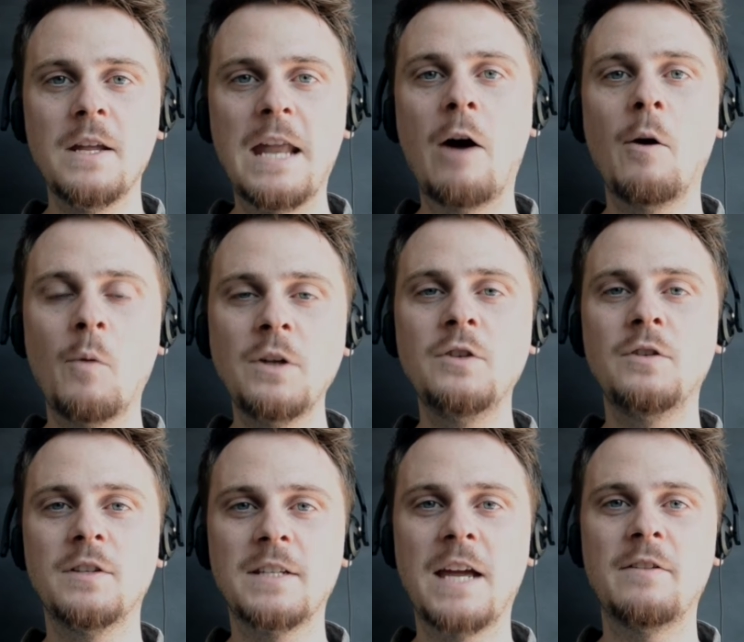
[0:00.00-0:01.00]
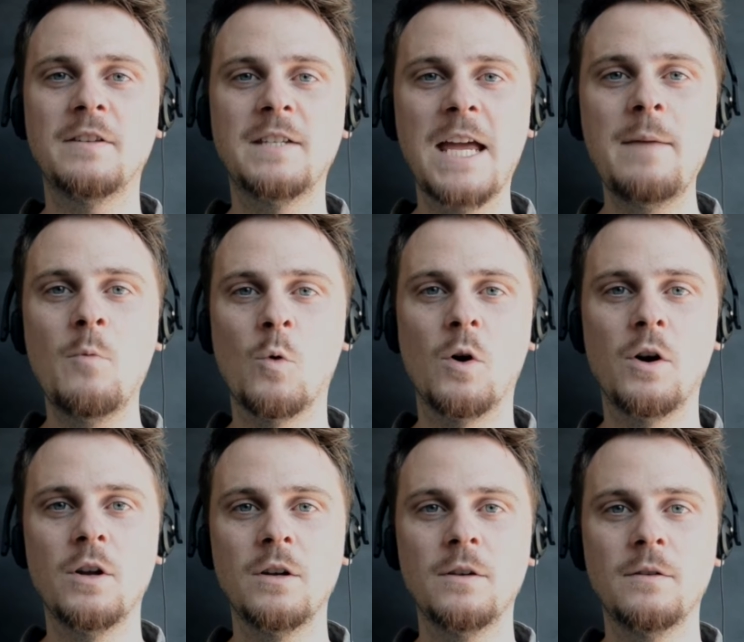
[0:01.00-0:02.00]
Now I want you to say the same
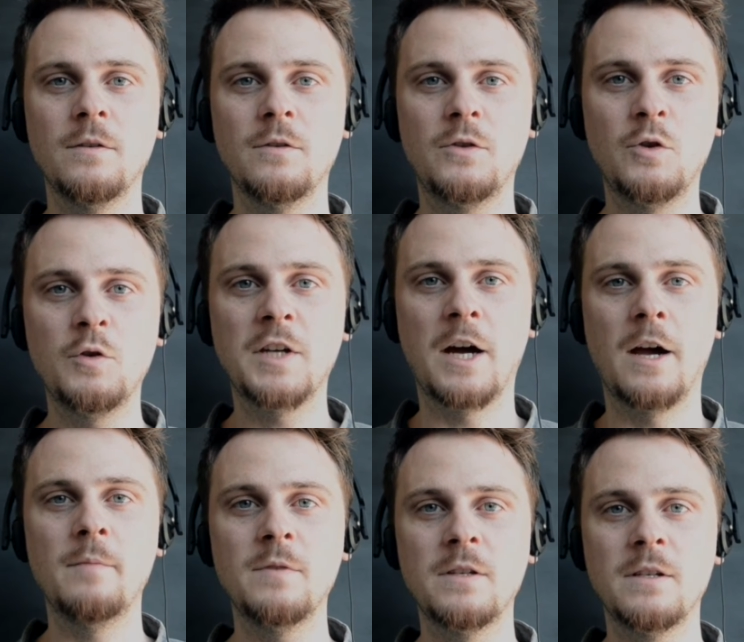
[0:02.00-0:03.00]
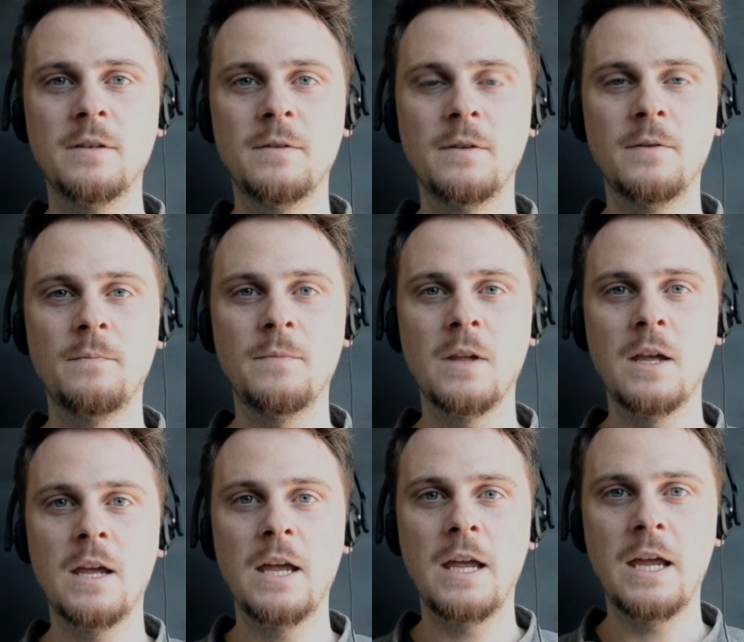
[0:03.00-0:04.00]
word 2 times
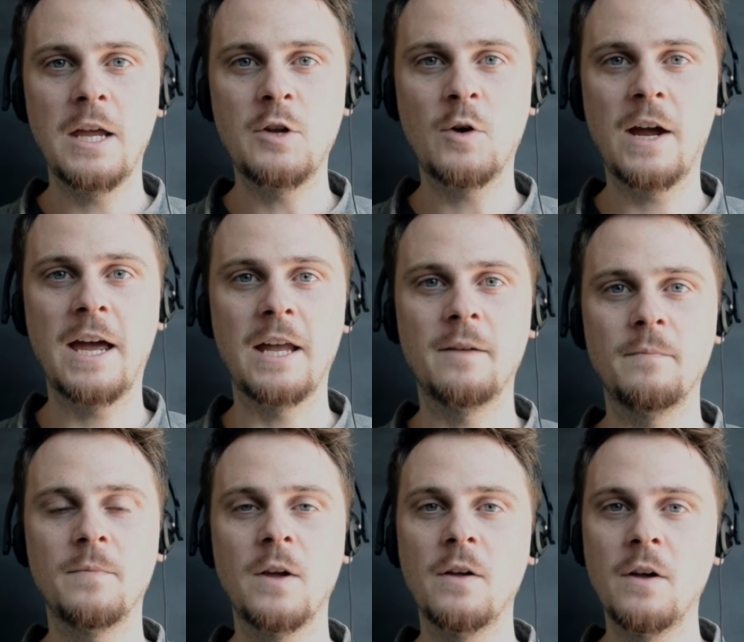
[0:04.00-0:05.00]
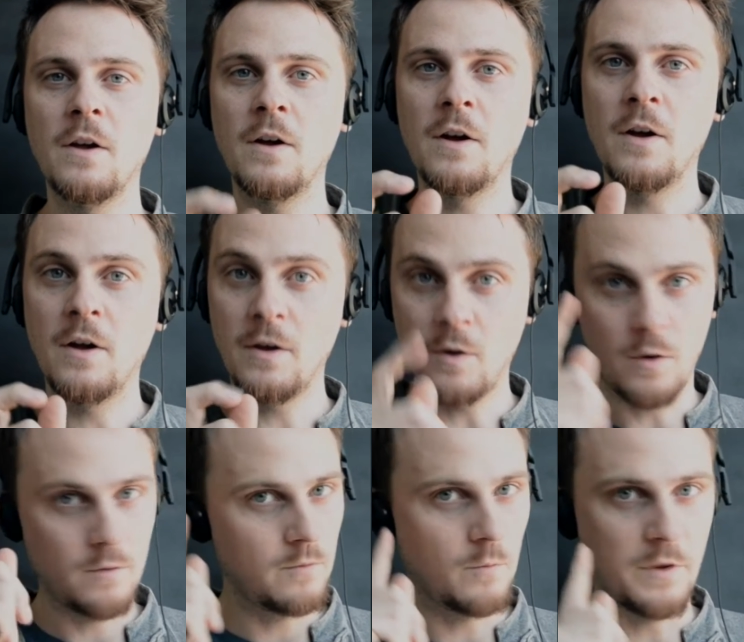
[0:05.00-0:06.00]
in your head
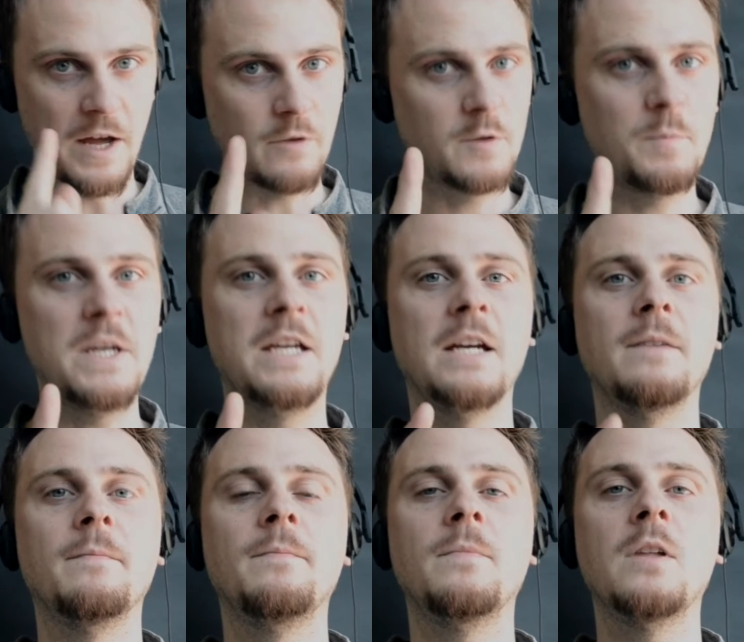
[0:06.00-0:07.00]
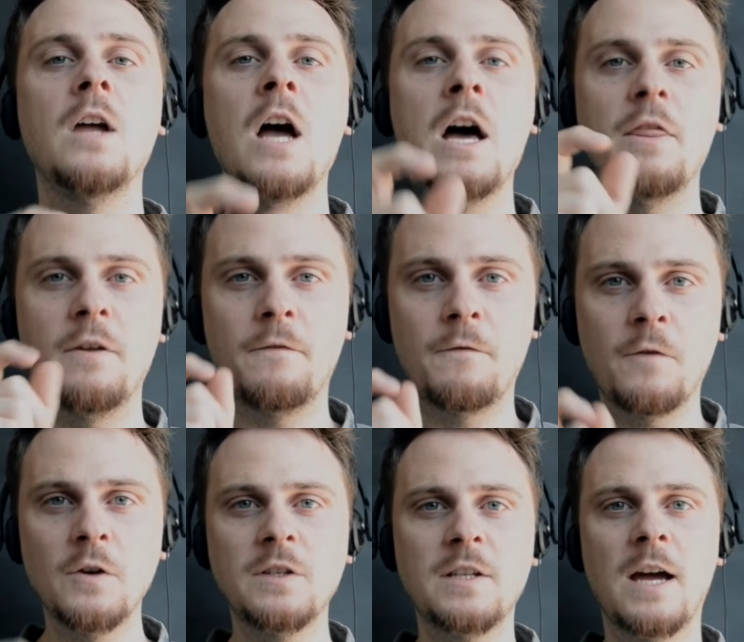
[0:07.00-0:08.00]
without speaking. The
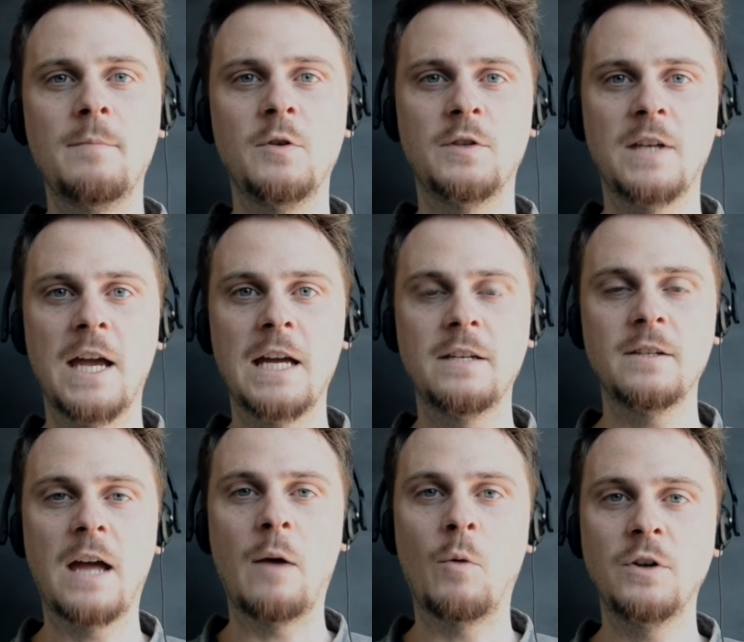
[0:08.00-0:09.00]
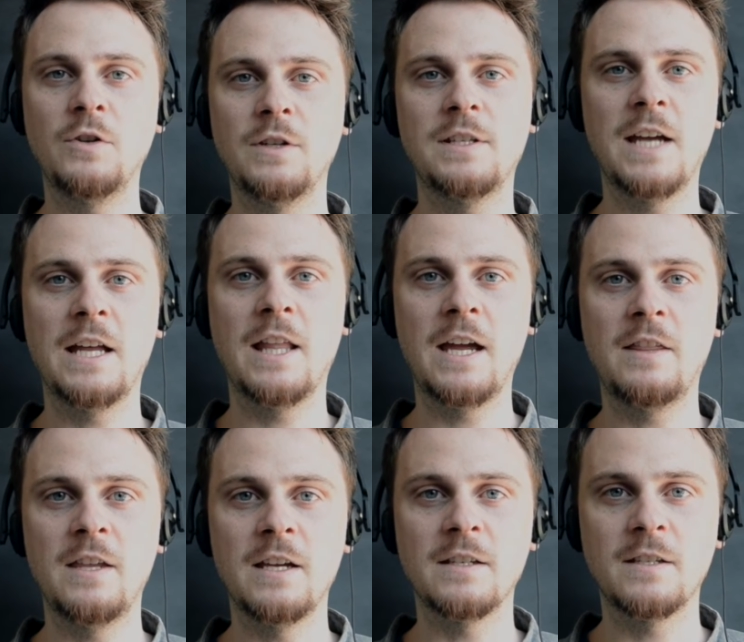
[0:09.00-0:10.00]
first time you say it, I want you to say it like
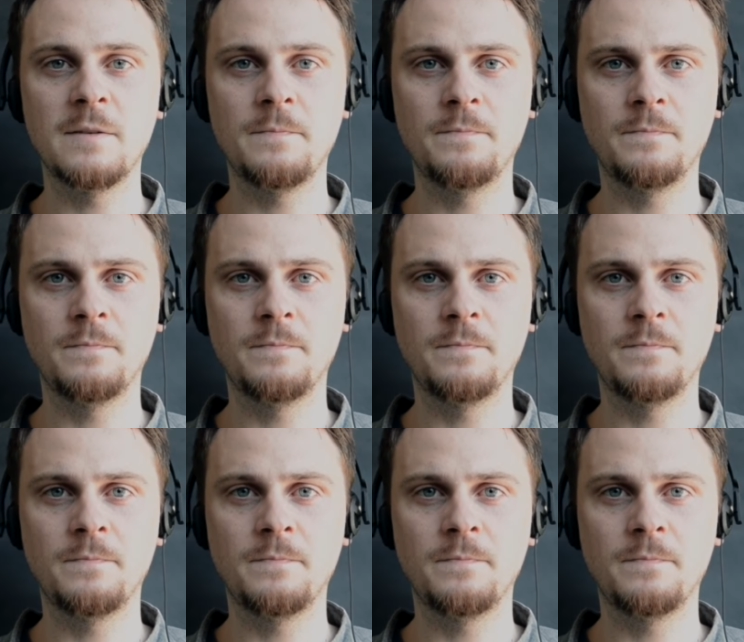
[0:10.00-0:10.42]
this.